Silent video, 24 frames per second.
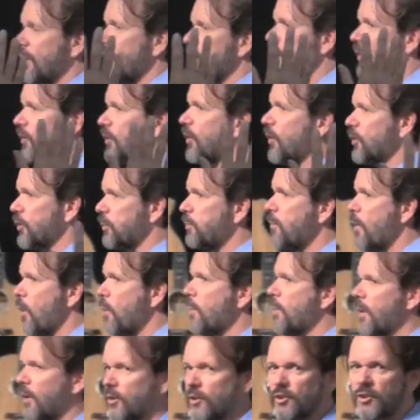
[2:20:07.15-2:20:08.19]
There's those
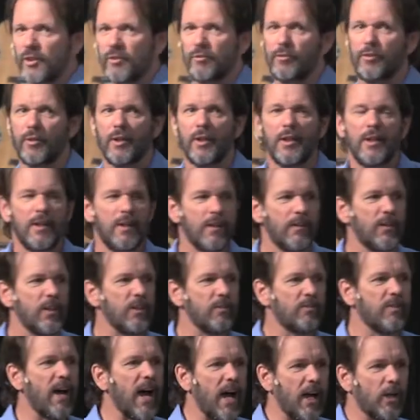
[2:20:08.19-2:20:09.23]
moments of the
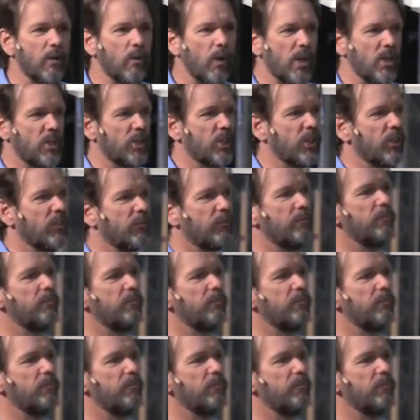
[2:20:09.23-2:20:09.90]
evaluation of